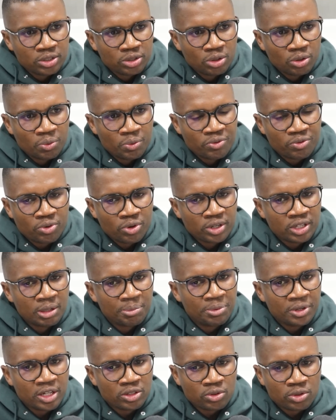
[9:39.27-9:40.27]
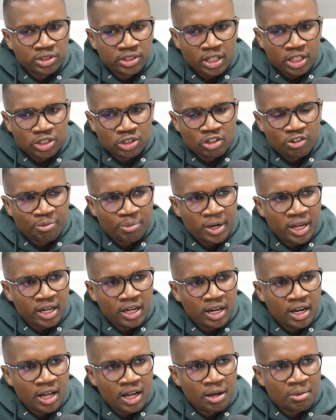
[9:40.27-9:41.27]
We've got the biggest concentration of
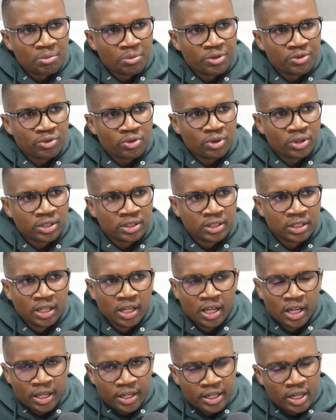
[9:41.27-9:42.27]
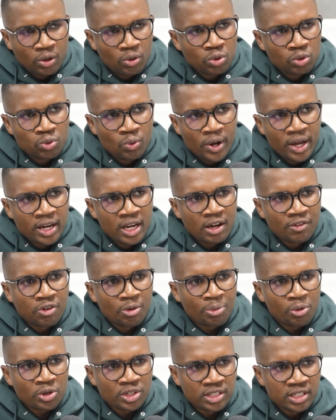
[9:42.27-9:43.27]
platinum. We've got the good weather
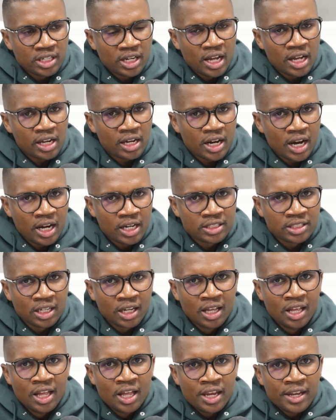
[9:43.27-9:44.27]
for processing agriculture.